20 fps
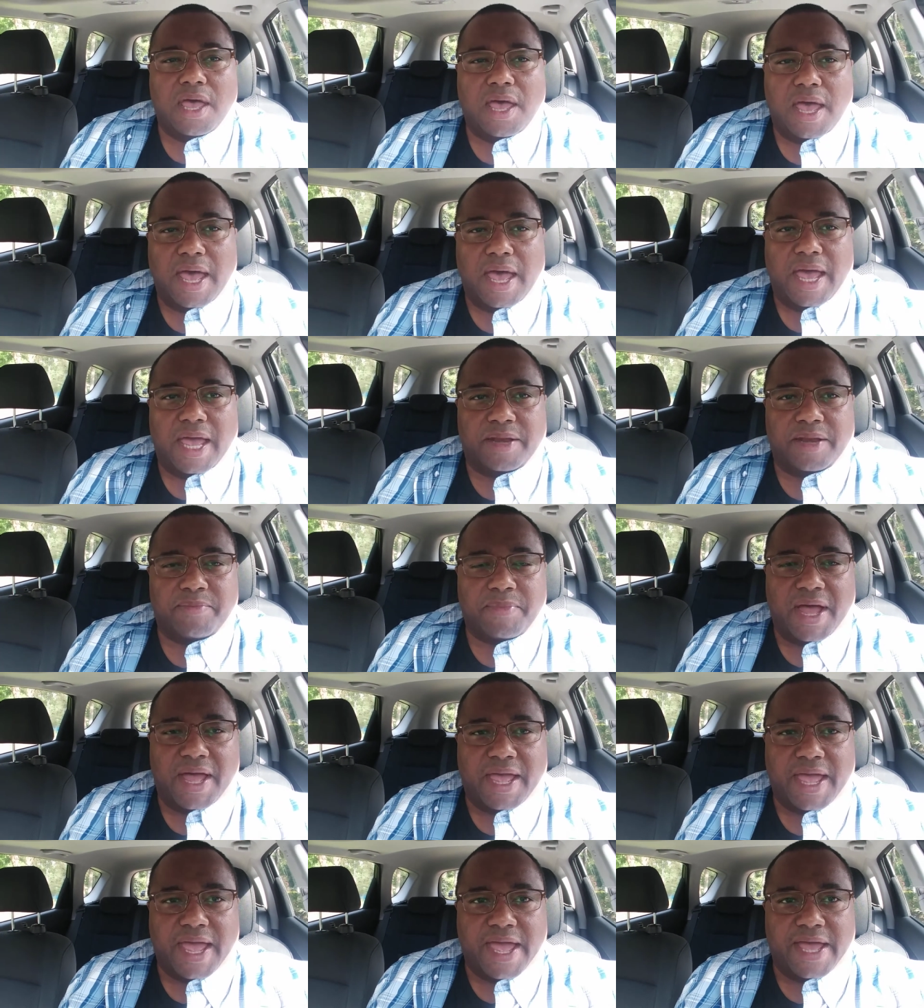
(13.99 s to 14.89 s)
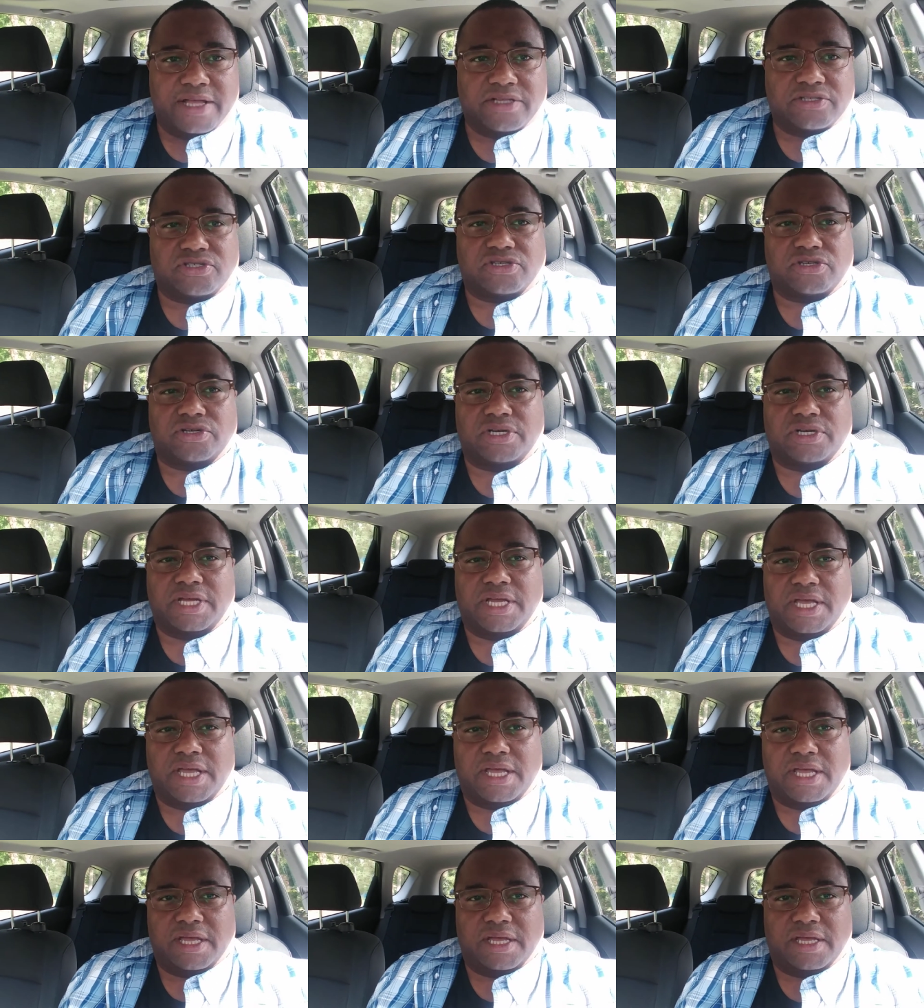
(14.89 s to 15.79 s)
And my answer
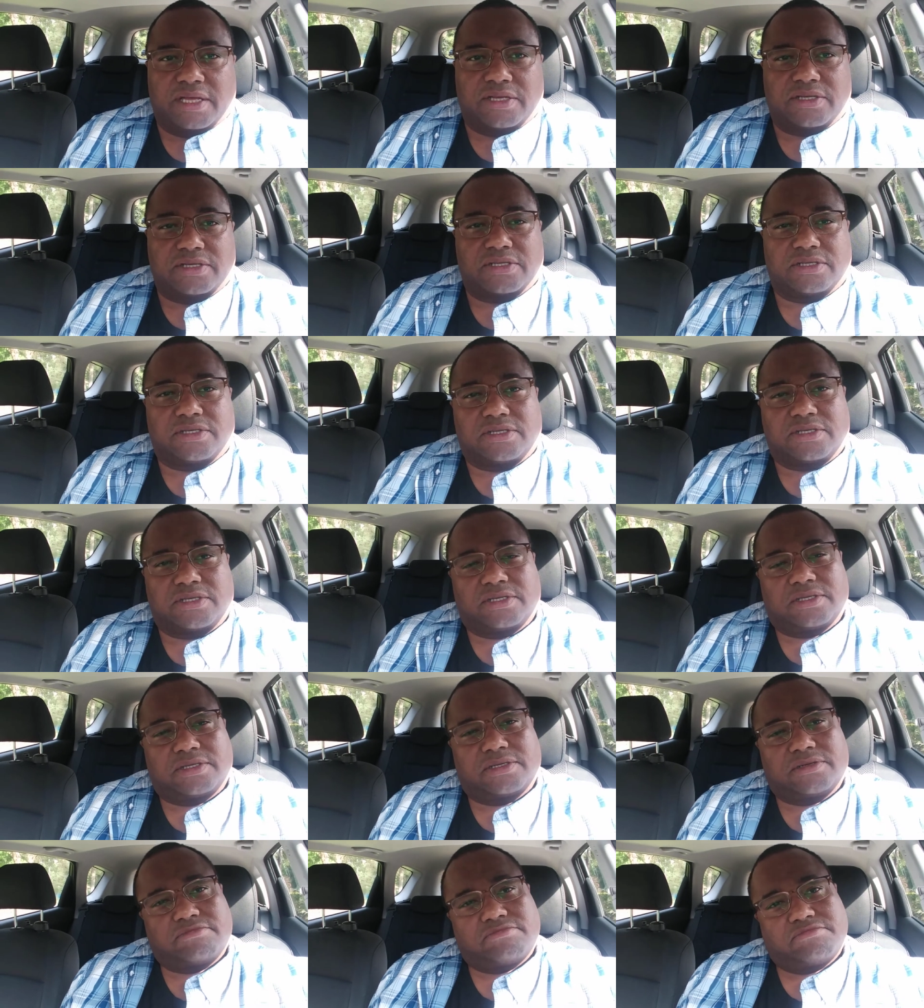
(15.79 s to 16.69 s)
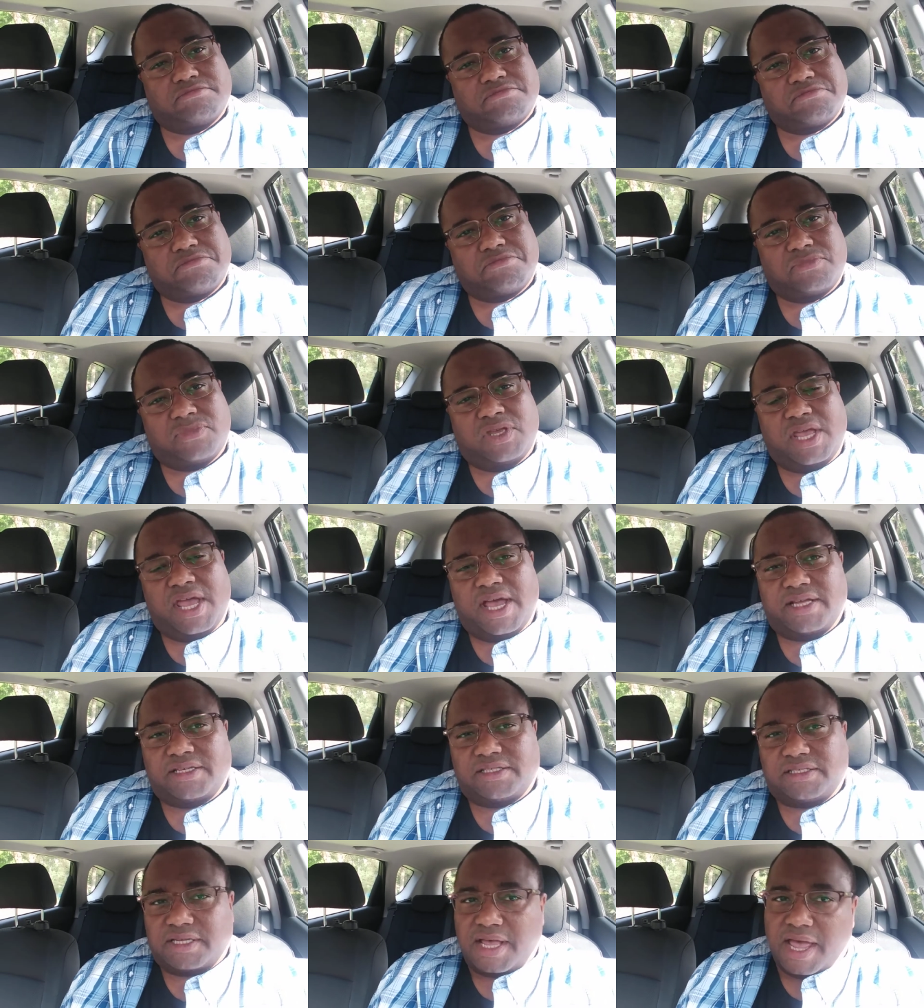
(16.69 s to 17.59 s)
is
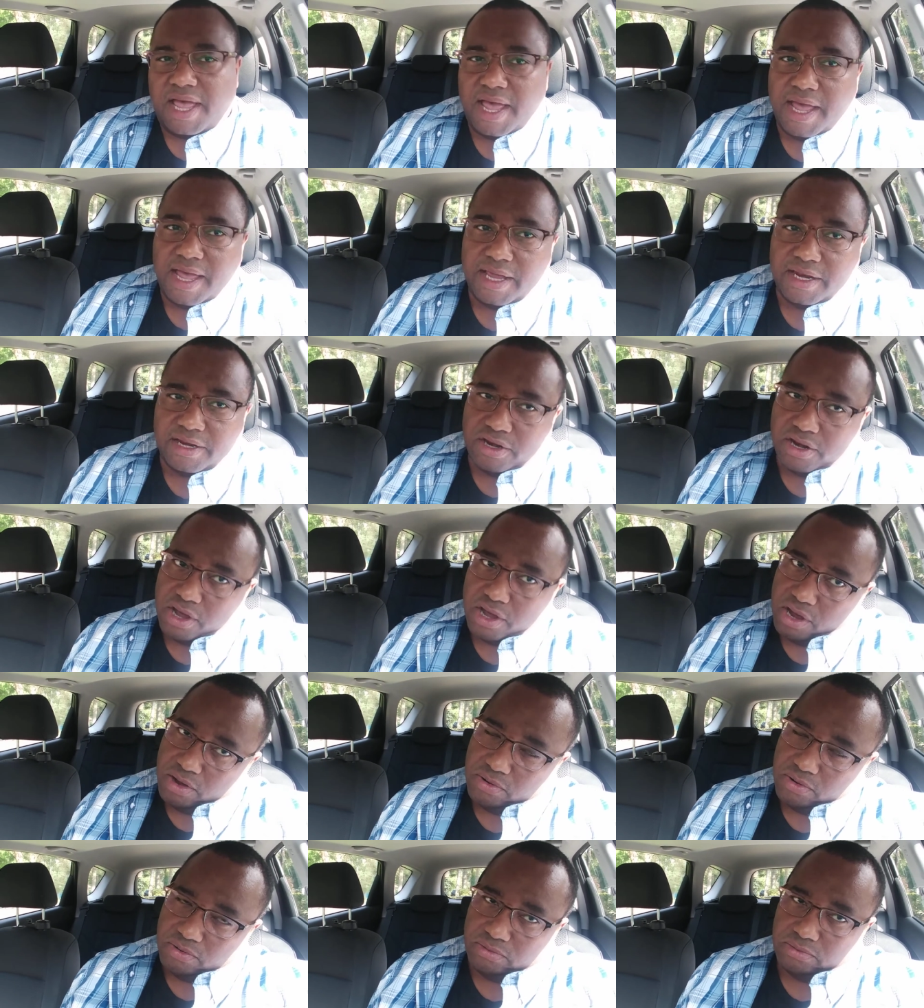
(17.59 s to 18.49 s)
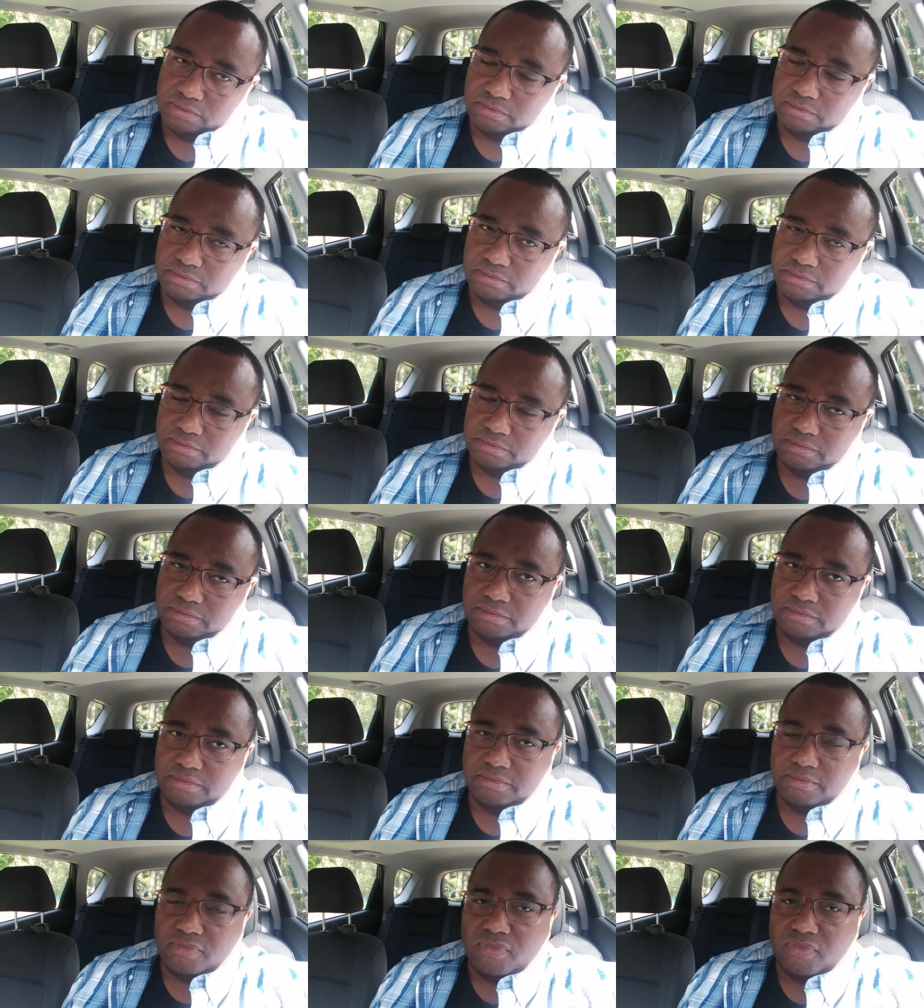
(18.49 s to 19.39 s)
yes and no.
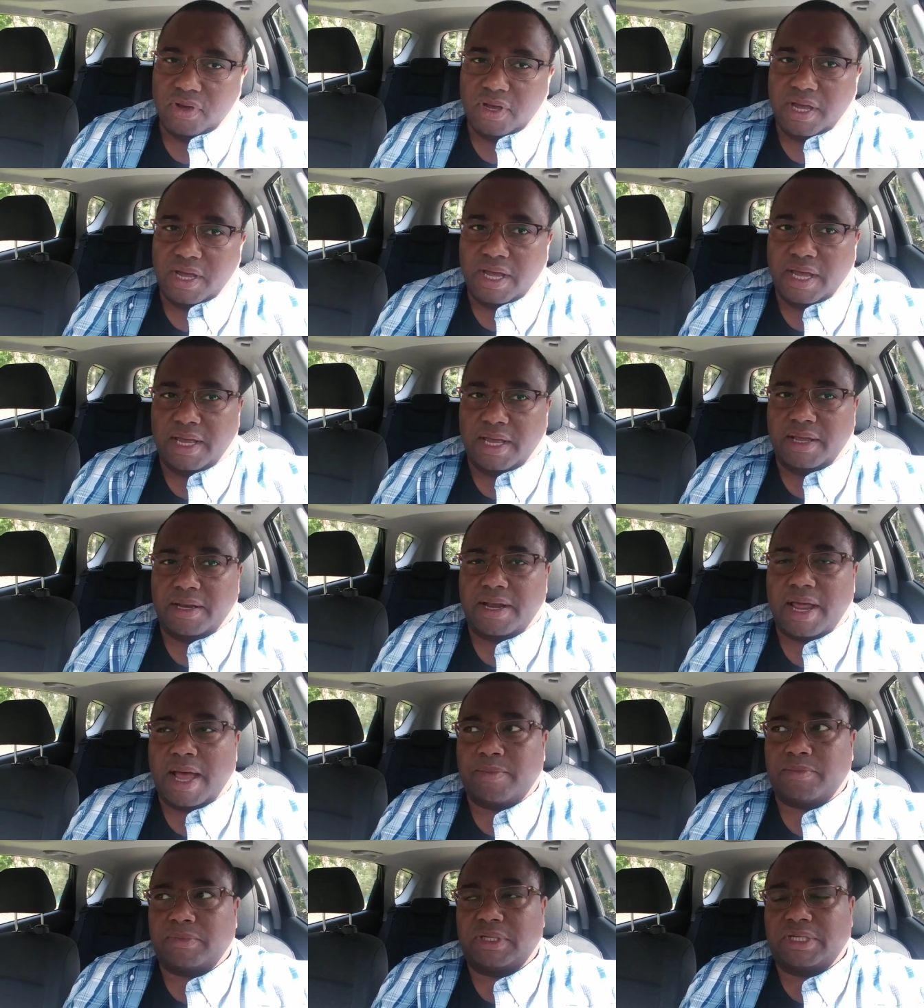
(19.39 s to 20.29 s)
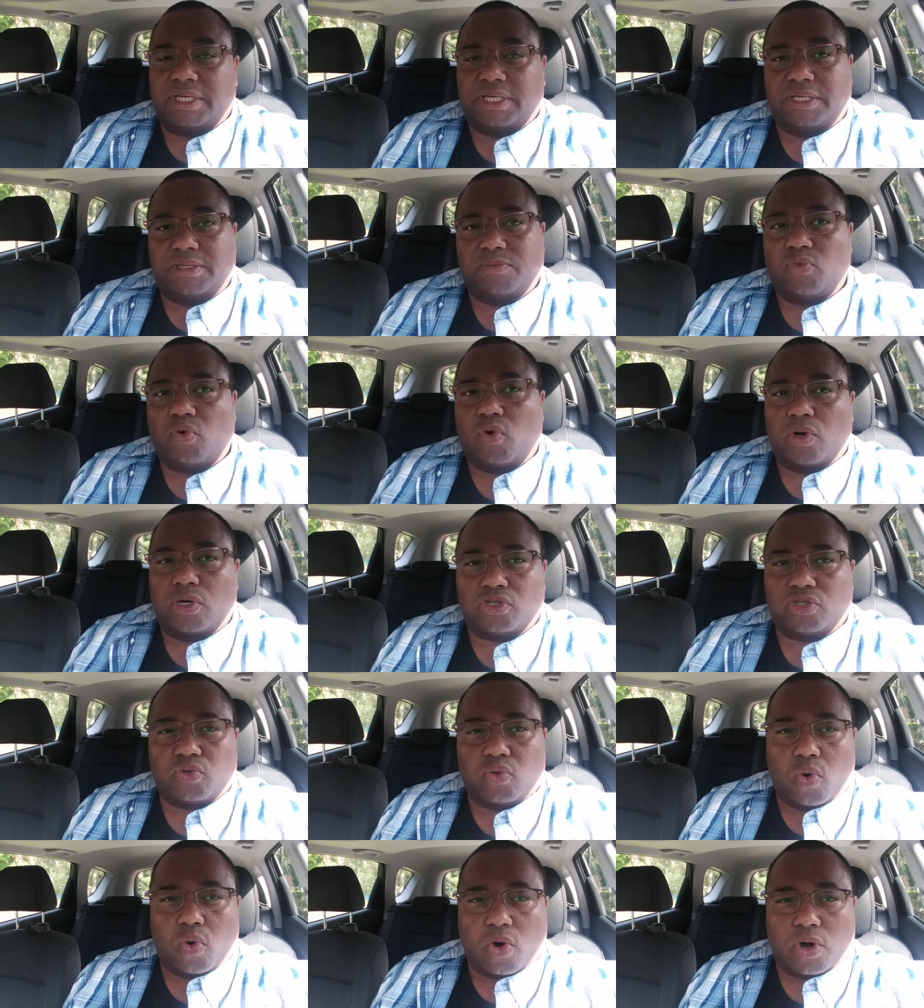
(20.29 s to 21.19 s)
And I'm leaning more
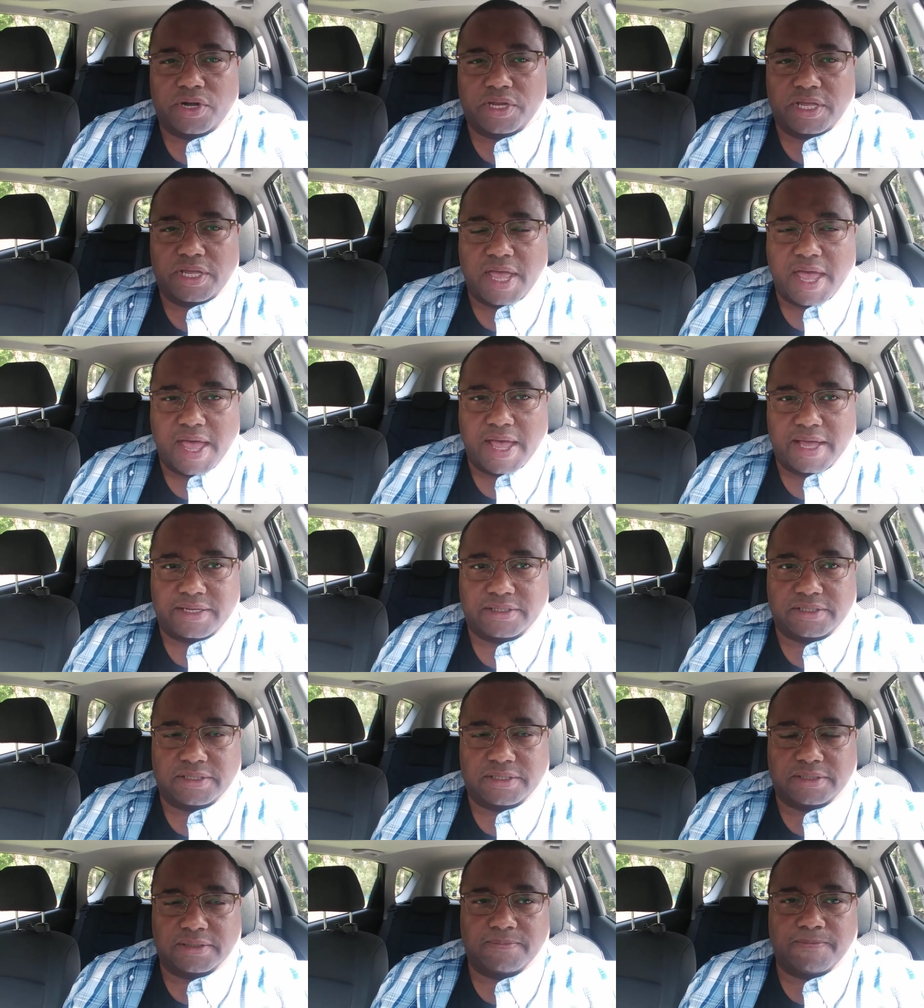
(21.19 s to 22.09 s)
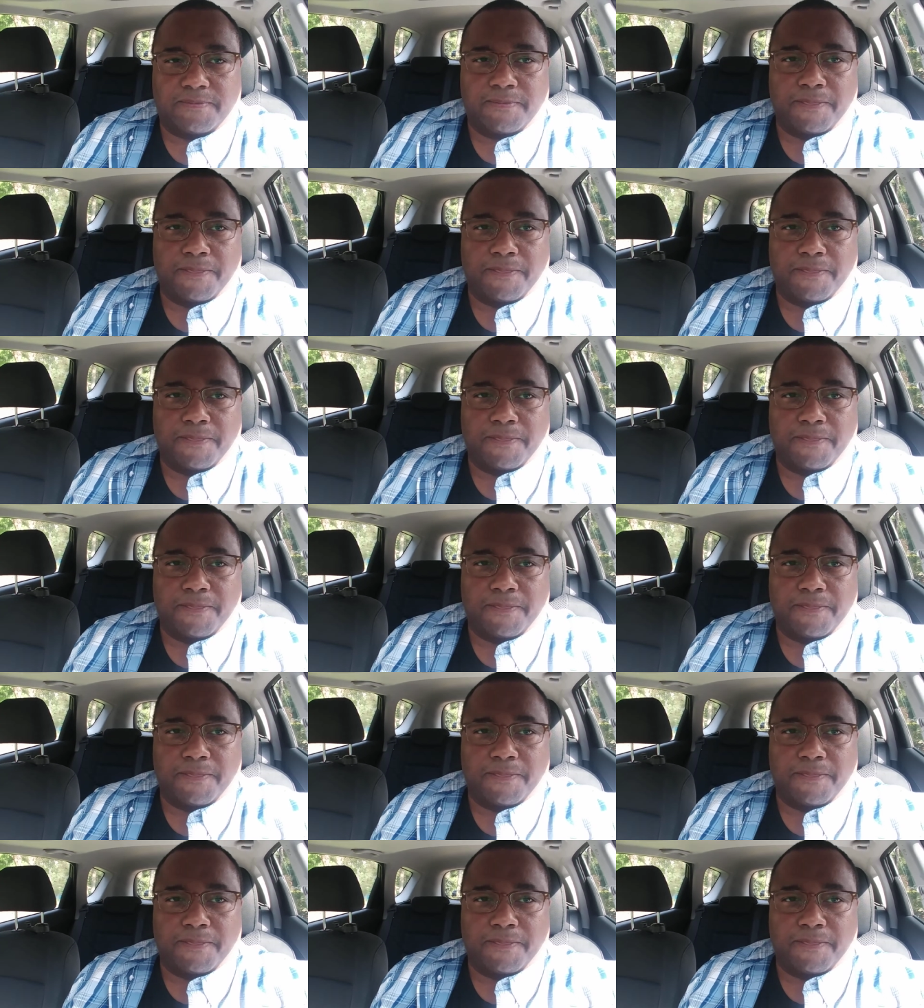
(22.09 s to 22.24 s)
toward yes.